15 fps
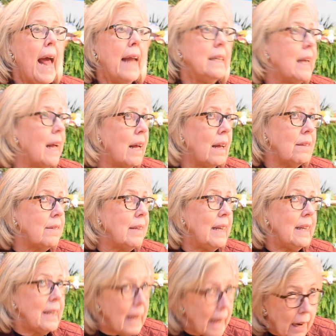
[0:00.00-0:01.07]
and it has
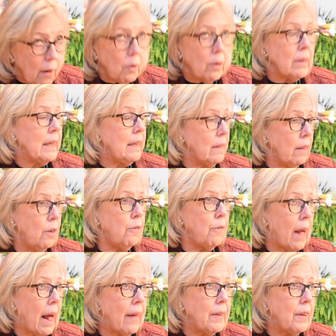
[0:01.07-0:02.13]
inherently low
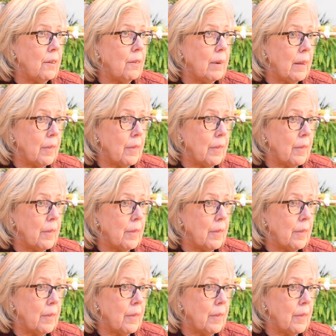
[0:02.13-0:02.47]
value